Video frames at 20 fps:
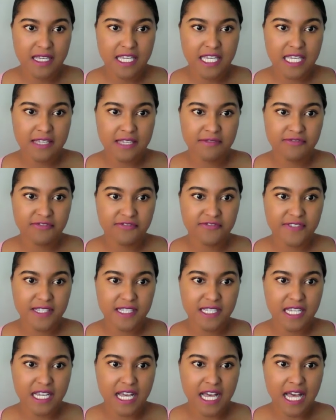If
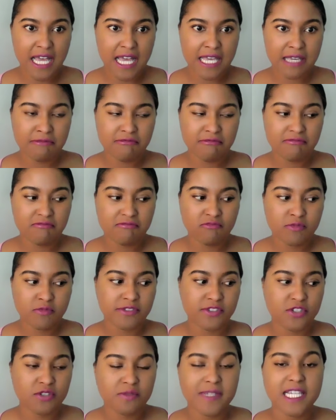I
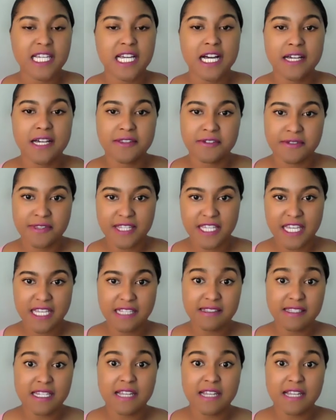were doing other things,